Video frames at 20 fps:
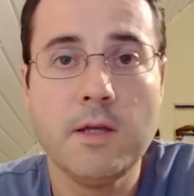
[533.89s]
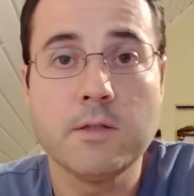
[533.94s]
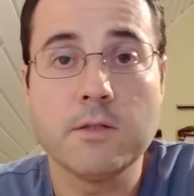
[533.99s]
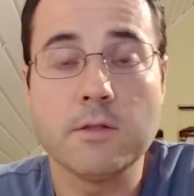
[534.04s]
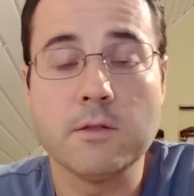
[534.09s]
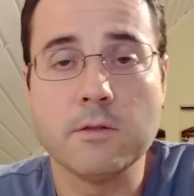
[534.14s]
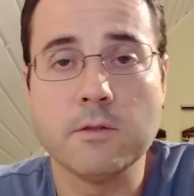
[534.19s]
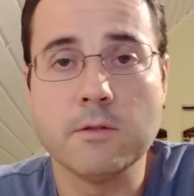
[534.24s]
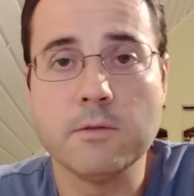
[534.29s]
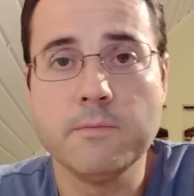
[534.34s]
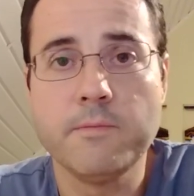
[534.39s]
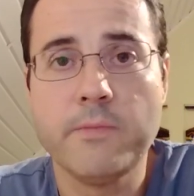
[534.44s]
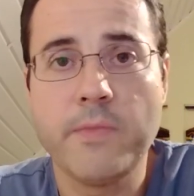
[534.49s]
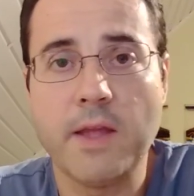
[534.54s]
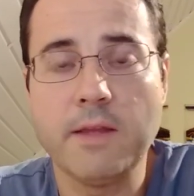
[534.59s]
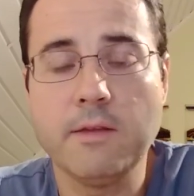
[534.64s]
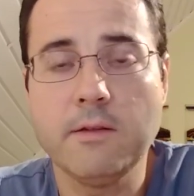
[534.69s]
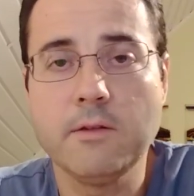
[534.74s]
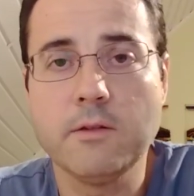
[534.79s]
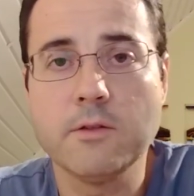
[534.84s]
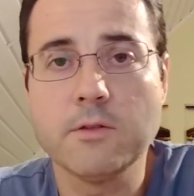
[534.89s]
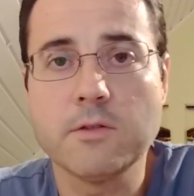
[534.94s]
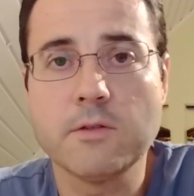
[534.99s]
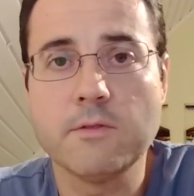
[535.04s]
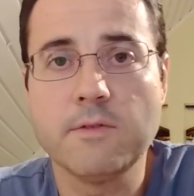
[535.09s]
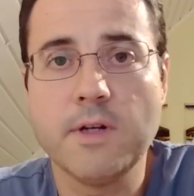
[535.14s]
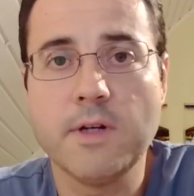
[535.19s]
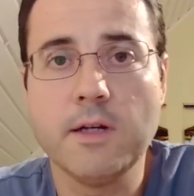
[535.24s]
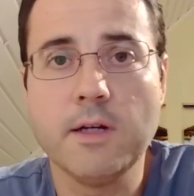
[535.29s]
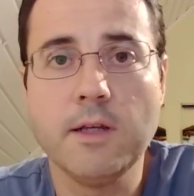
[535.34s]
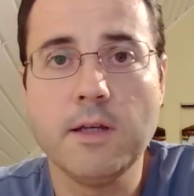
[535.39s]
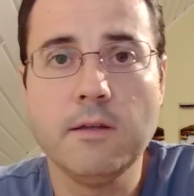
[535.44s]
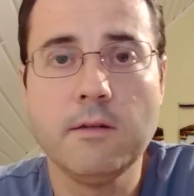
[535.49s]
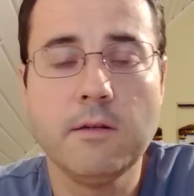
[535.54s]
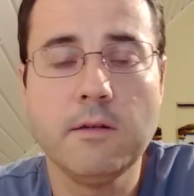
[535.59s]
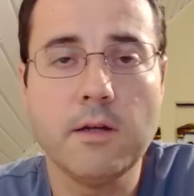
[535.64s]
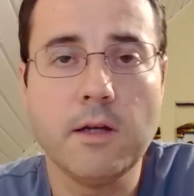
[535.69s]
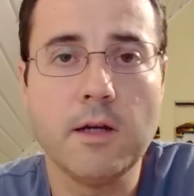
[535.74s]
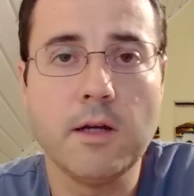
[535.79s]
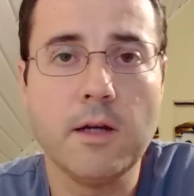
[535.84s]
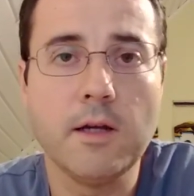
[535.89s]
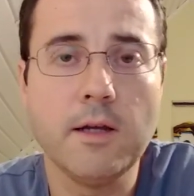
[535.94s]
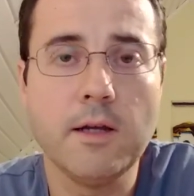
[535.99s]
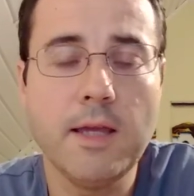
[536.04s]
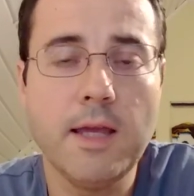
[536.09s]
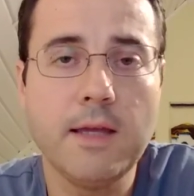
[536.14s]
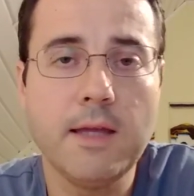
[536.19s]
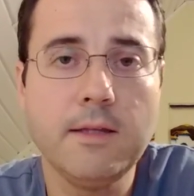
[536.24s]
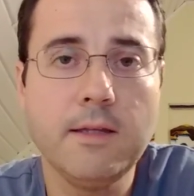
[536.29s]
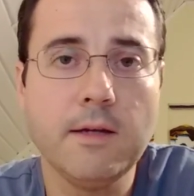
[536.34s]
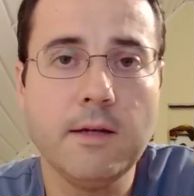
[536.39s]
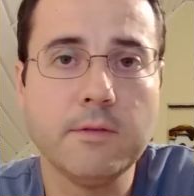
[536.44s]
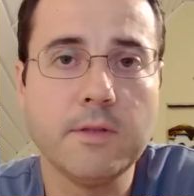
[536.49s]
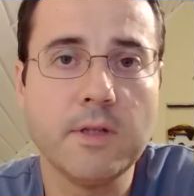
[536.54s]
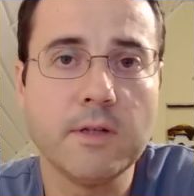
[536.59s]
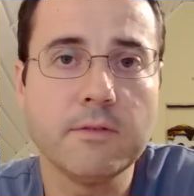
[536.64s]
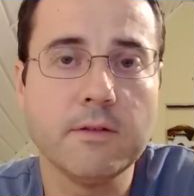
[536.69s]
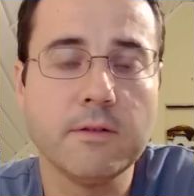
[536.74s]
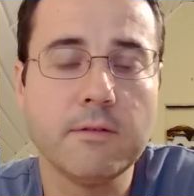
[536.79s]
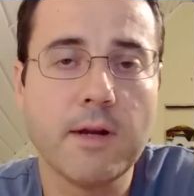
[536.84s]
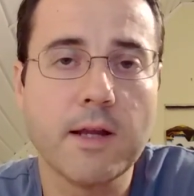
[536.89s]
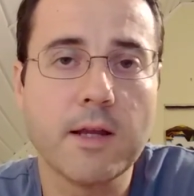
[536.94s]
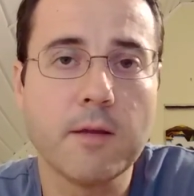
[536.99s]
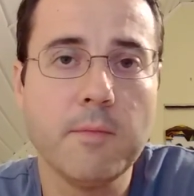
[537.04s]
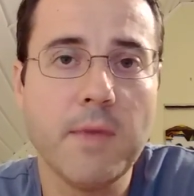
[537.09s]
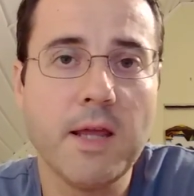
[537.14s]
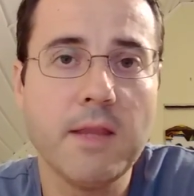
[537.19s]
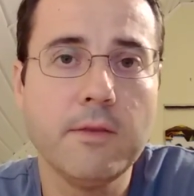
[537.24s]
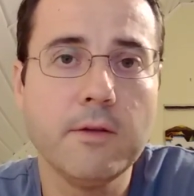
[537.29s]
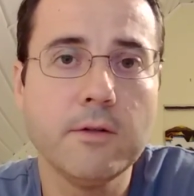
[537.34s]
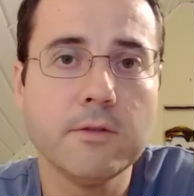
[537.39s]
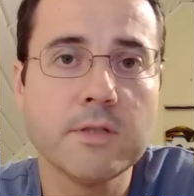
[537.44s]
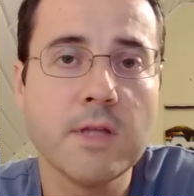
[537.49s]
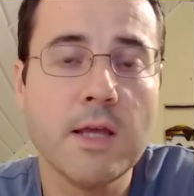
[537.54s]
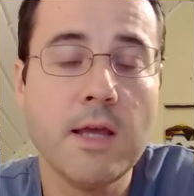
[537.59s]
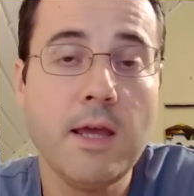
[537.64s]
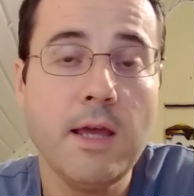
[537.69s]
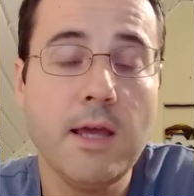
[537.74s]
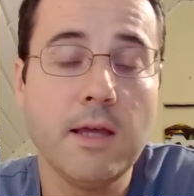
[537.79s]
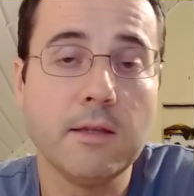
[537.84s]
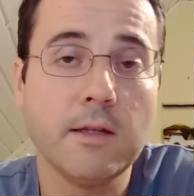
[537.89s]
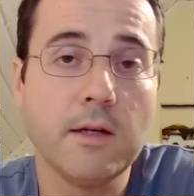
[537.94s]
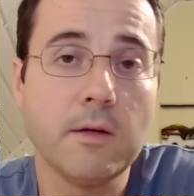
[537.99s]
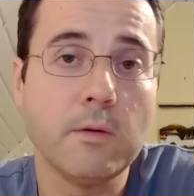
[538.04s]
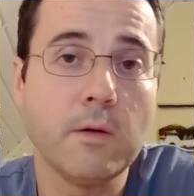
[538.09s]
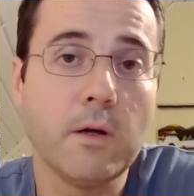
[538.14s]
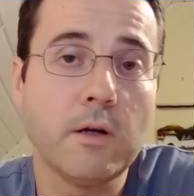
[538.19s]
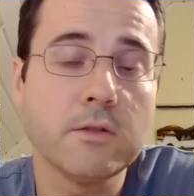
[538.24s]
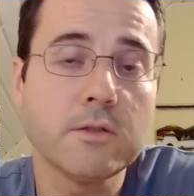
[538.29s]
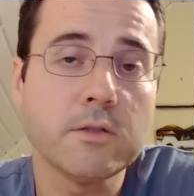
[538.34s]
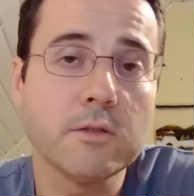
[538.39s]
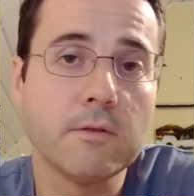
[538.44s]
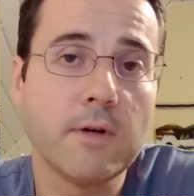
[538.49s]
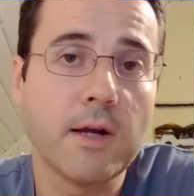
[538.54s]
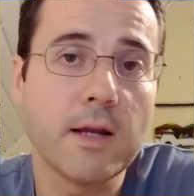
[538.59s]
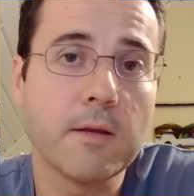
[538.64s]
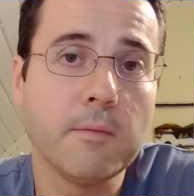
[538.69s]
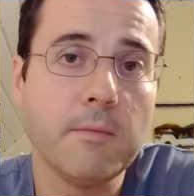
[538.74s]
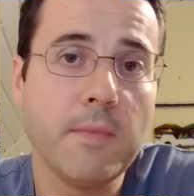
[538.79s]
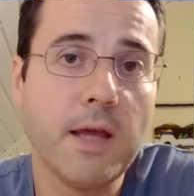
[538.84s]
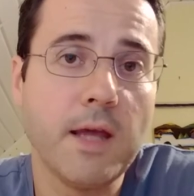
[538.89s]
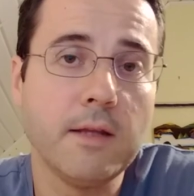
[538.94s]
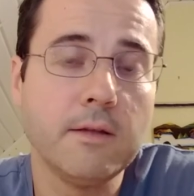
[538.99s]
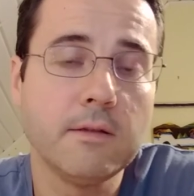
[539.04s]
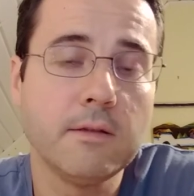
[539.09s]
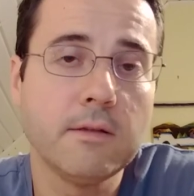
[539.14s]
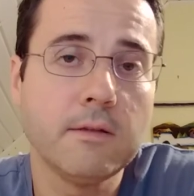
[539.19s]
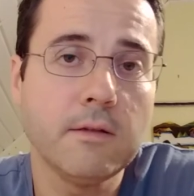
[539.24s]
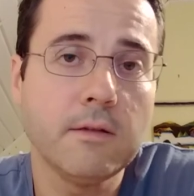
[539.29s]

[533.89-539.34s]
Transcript: So I think those are very handy. I would definitely recommend those. And I would also recommend